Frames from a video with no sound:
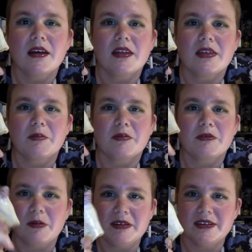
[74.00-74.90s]
The
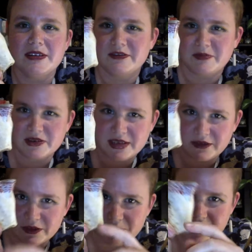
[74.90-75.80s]
prominence of
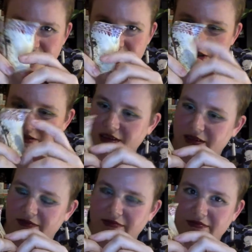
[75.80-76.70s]
motifs from nature are
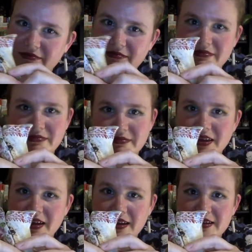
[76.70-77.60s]

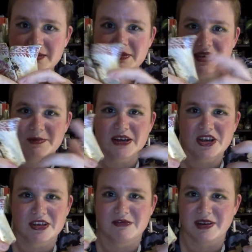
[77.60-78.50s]
hitting me
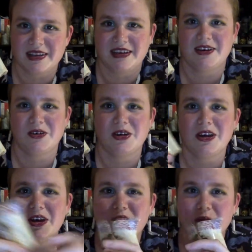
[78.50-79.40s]
especially right now
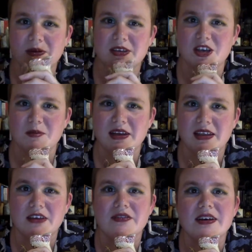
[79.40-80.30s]
when so
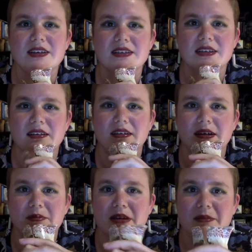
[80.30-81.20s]
many of us
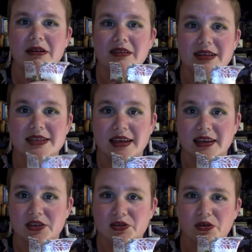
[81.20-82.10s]
are primarily staying
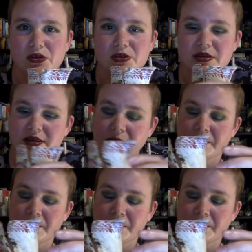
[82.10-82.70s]
indoors.